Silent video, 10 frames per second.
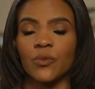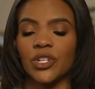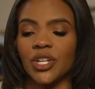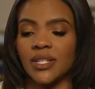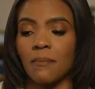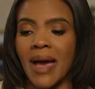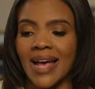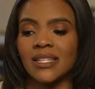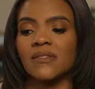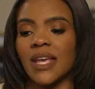which is a
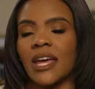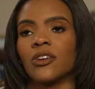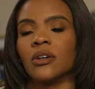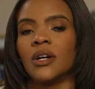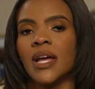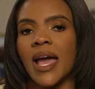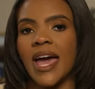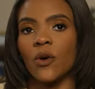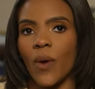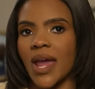massive scandal
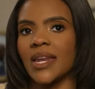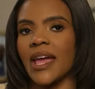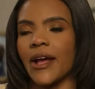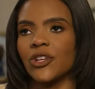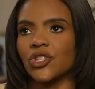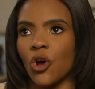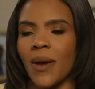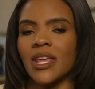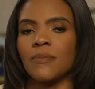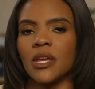and awakening so
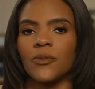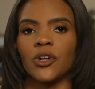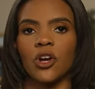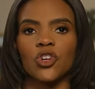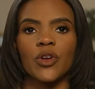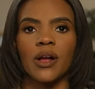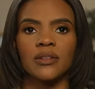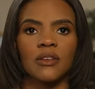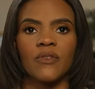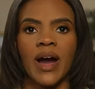many people in Australia
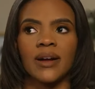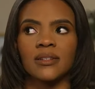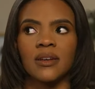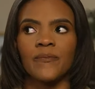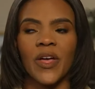to the fact